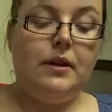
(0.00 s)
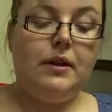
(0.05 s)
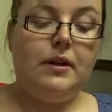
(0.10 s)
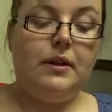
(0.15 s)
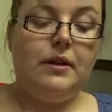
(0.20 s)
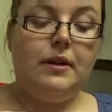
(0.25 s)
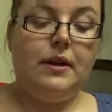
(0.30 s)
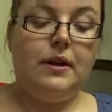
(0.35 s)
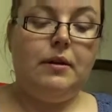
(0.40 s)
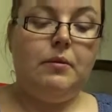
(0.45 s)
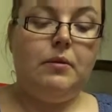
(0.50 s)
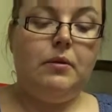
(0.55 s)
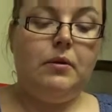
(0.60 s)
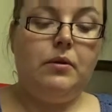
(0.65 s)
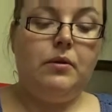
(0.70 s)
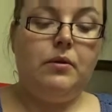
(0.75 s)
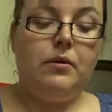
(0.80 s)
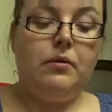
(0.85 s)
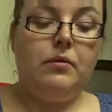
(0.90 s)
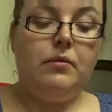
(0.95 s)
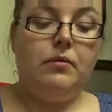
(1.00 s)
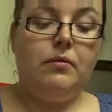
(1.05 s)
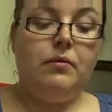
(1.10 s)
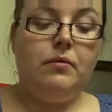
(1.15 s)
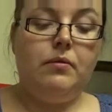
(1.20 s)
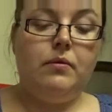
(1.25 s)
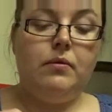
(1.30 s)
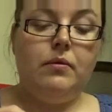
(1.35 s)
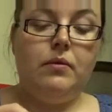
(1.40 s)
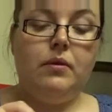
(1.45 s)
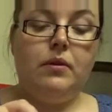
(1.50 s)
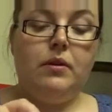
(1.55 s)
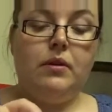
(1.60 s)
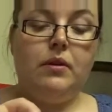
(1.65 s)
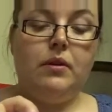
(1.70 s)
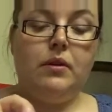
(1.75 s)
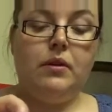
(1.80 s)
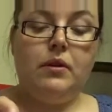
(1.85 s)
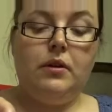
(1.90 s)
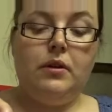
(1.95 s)
That will
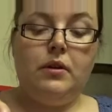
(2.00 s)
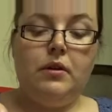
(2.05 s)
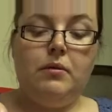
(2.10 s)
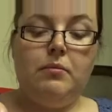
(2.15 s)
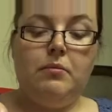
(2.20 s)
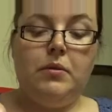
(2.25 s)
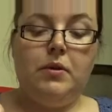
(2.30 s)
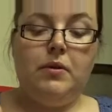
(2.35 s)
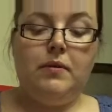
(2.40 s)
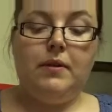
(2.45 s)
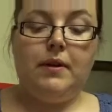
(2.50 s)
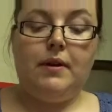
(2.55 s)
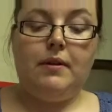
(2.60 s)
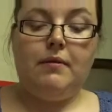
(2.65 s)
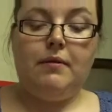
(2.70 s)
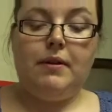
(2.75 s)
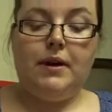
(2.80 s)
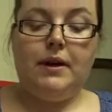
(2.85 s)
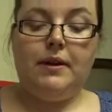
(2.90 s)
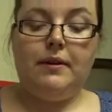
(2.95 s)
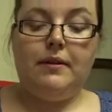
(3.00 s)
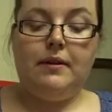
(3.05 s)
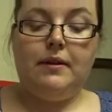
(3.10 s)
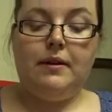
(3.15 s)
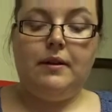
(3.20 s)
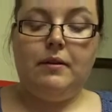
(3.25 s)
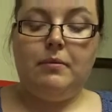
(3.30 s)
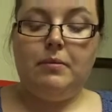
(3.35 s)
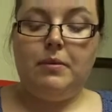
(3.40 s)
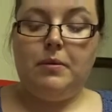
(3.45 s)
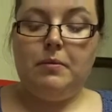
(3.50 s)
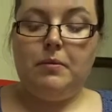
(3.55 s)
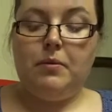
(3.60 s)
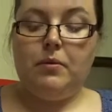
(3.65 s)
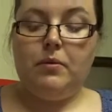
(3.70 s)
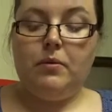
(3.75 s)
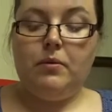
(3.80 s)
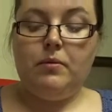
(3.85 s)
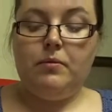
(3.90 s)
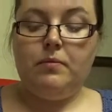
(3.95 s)
move that round a little bit
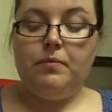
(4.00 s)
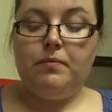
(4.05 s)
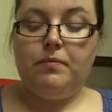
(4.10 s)
more.